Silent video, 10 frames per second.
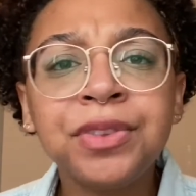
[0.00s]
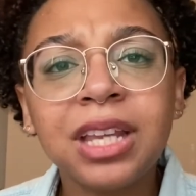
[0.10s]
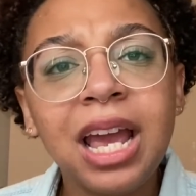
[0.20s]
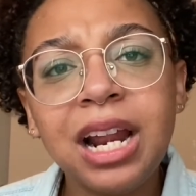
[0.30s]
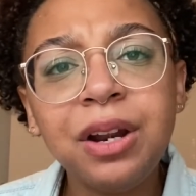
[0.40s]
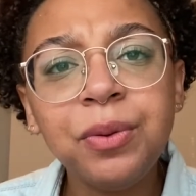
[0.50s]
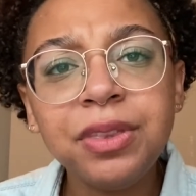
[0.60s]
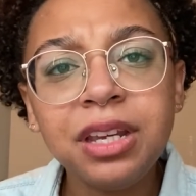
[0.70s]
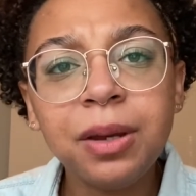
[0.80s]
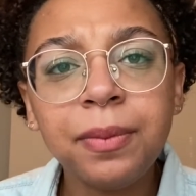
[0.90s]
And I don't
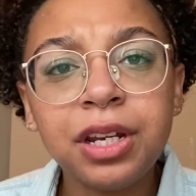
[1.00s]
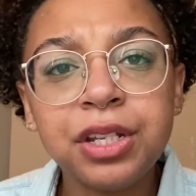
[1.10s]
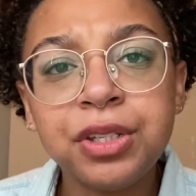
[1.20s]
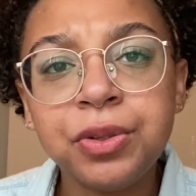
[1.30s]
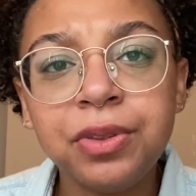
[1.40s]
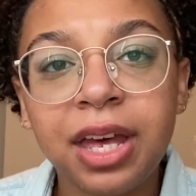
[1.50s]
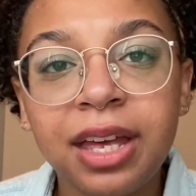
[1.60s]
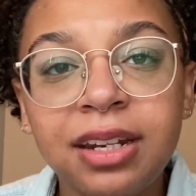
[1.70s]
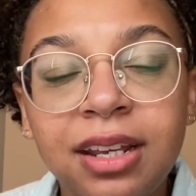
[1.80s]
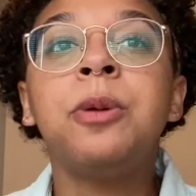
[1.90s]
think I'm gonna do that.
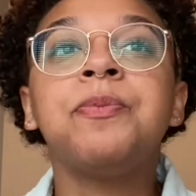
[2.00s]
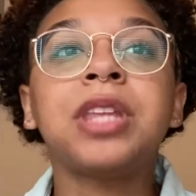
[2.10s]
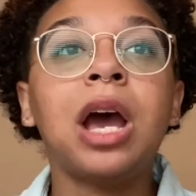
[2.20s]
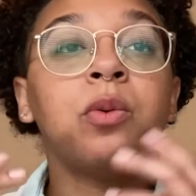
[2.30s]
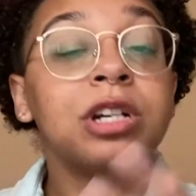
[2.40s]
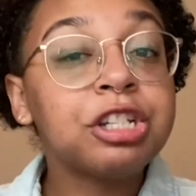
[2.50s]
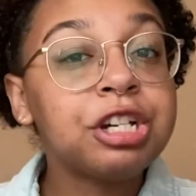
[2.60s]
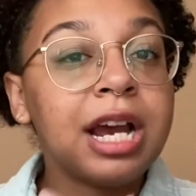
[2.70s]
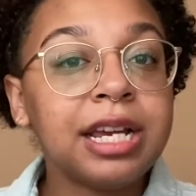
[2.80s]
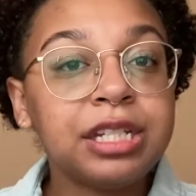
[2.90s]
I was
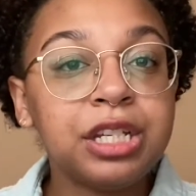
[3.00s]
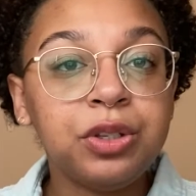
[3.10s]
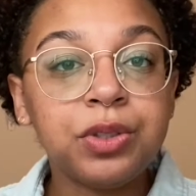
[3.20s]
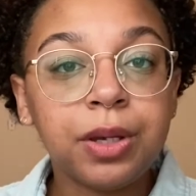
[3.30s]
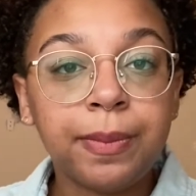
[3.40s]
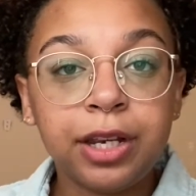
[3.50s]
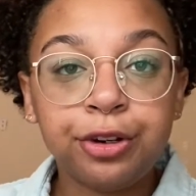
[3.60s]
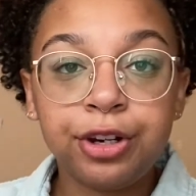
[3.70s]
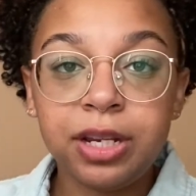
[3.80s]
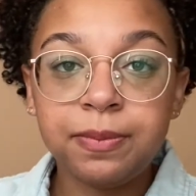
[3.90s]
trying to use up my
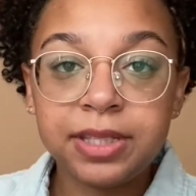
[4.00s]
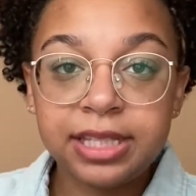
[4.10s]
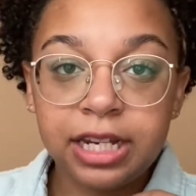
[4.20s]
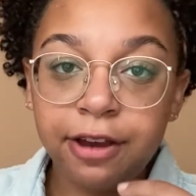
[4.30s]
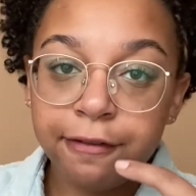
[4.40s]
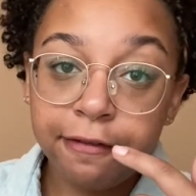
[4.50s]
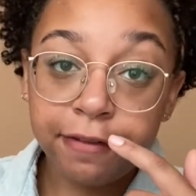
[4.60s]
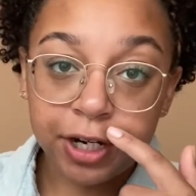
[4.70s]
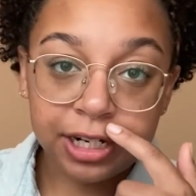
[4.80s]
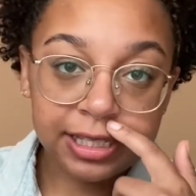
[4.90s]
cream stuff
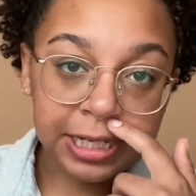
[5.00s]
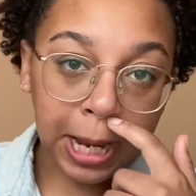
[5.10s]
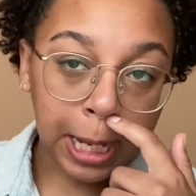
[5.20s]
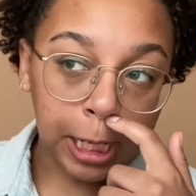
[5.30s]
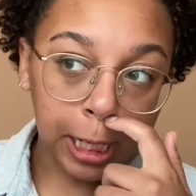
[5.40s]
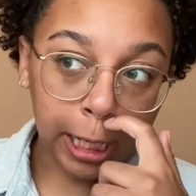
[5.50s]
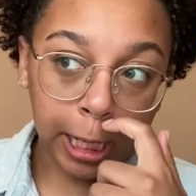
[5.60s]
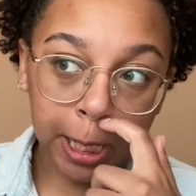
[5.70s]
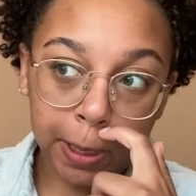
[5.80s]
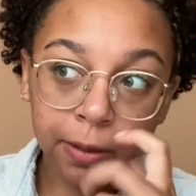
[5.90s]
first and
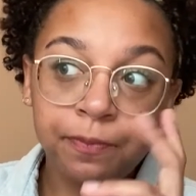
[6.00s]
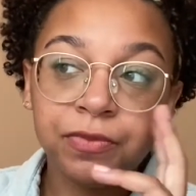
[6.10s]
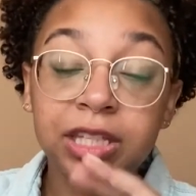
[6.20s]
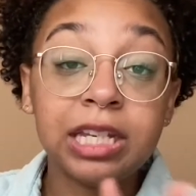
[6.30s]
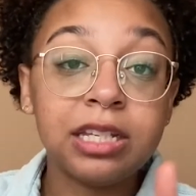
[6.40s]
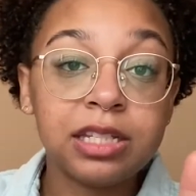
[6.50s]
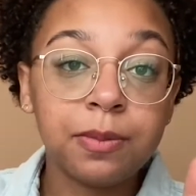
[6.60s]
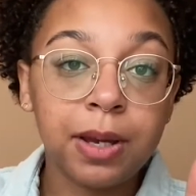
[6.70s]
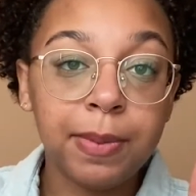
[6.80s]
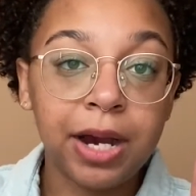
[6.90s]
then get into
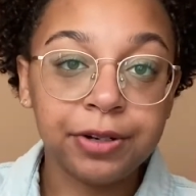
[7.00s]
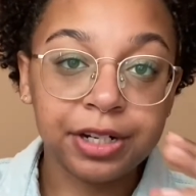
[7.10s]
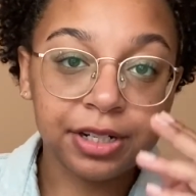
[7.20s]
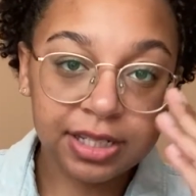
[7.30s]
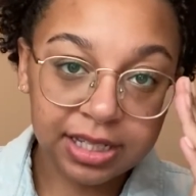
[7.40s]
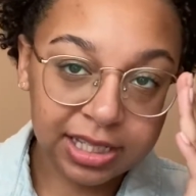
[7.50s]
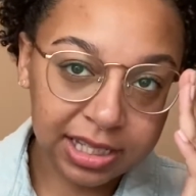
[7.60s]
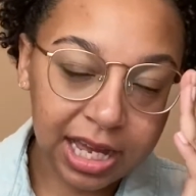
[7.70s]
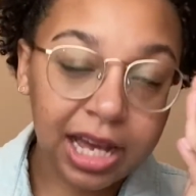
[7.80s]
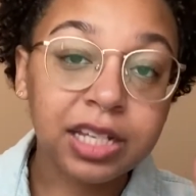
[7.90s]
my powders because
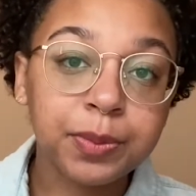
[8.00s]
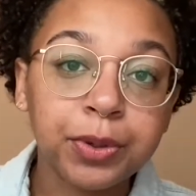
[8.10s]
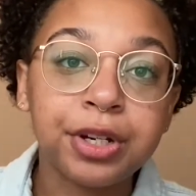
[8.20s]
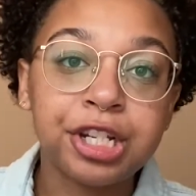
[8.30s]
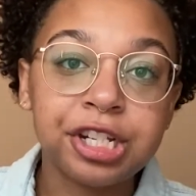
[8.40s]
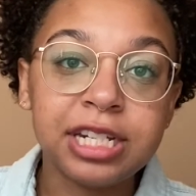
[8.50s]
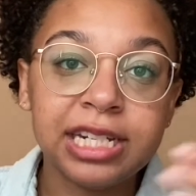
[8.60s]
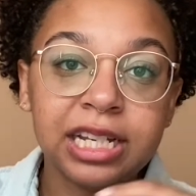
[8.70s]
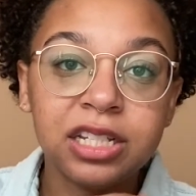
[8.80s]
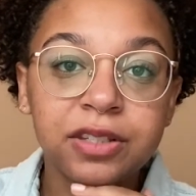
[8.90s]
the expiration
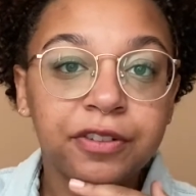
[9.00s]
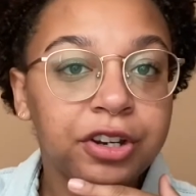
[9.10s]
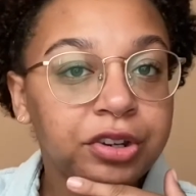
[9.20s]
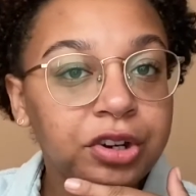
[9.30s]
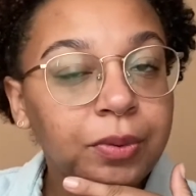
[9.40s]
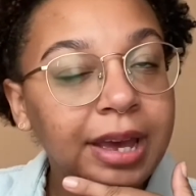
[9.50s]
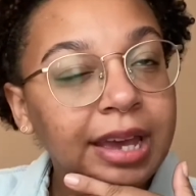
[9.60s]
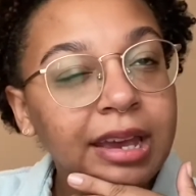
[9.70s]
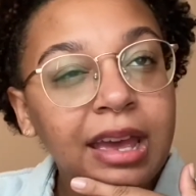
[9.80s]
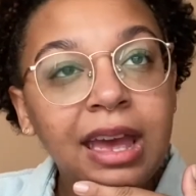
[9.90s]
date is further away.
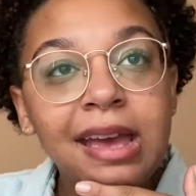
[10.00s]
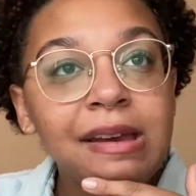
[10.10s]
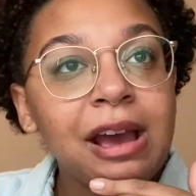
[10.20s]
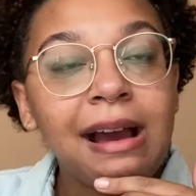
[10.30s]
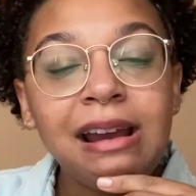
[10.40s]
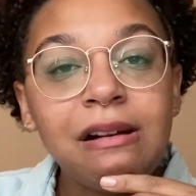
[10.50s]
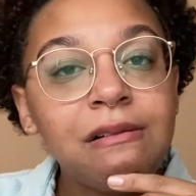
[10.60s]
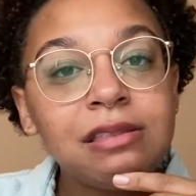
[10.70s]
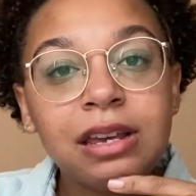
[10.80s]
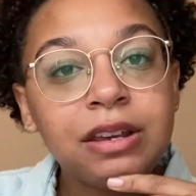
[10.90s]
I
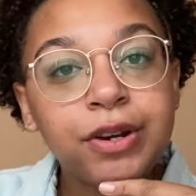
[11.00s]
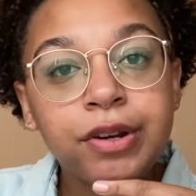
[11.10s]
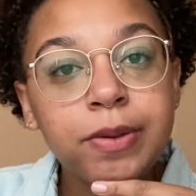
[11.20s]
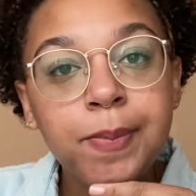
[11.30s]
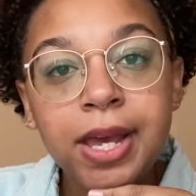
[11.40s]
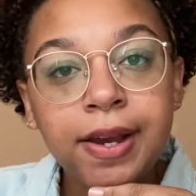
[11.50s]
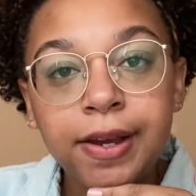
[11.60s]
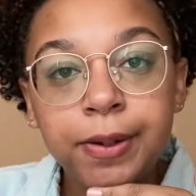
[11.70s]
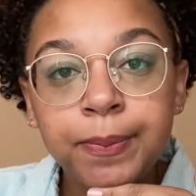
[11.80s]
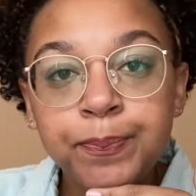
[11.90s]
don't like cream makeup.